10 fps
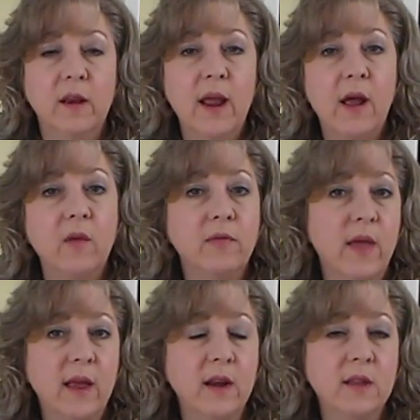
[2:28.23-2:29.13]
Now
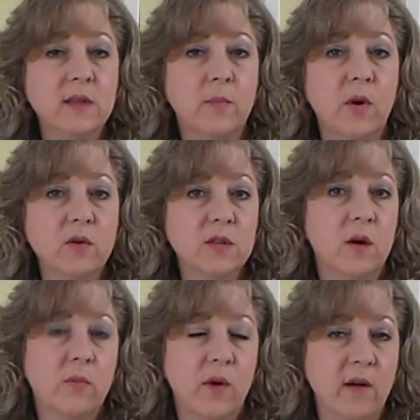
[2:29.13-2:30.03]
that is a
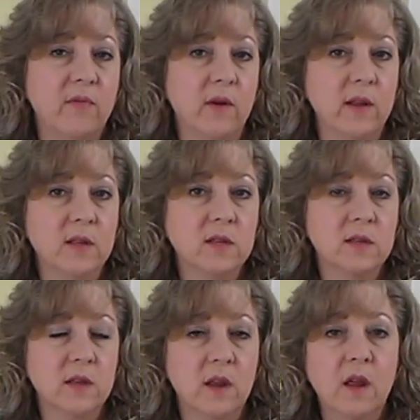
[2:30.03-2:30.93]
personal
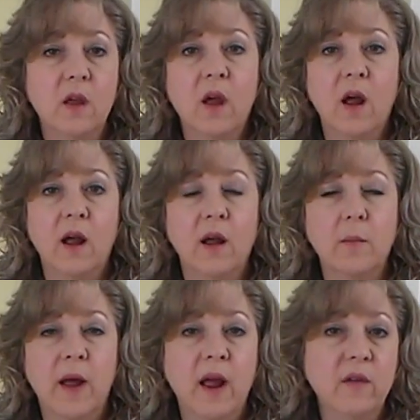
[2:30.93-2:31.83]
preference.
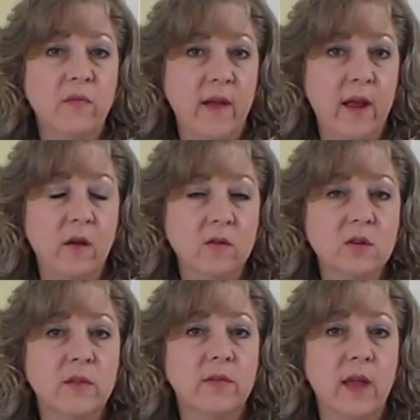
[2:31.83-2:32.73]
I
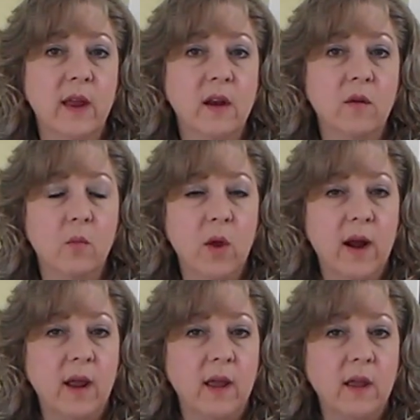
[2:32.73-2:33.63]
found that when
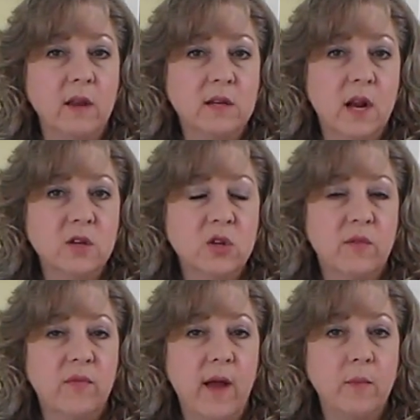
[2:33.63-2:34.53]
I touched the
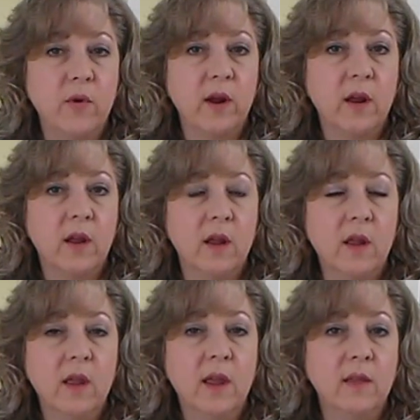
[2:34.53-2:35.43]
fabric
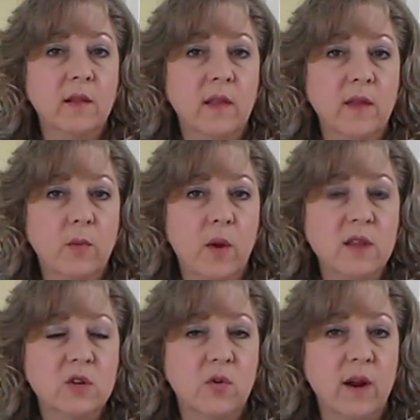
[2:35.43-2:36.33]
in the
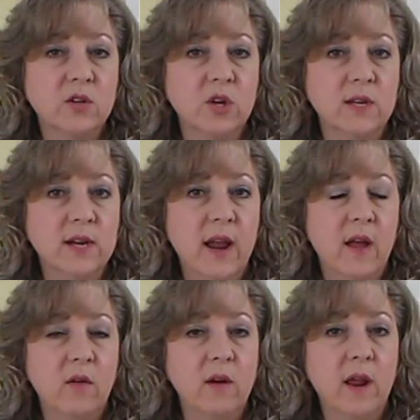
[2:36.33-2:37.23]
lengthwise direction
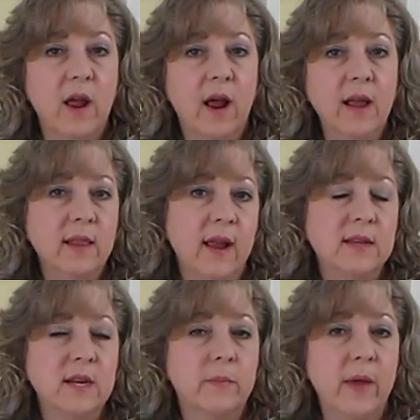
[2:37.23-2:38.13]
down, I
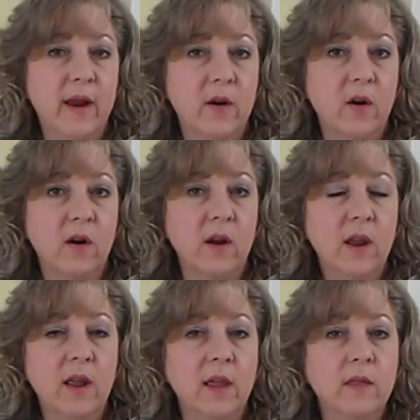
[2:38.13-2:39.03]
liked it better
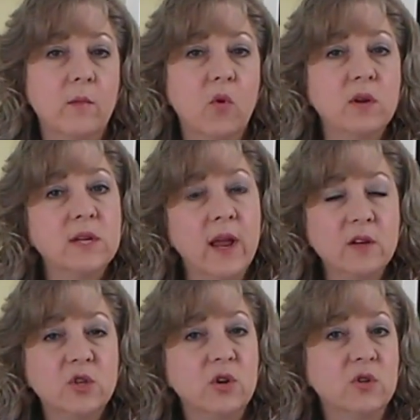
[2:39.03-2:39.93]
in the more
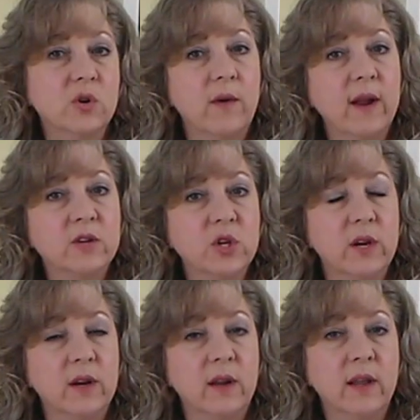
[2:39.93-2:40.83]
textured
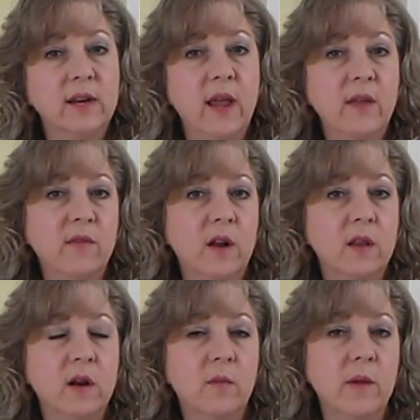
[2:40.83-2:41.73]
direction. It gave it a
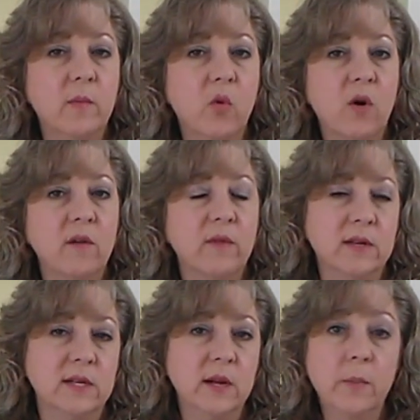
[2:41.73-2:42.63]
little bit more of a
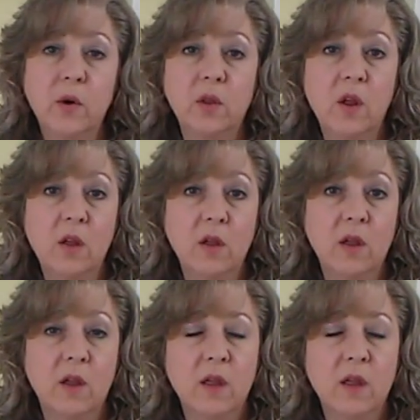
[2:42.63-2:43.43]
deeper look,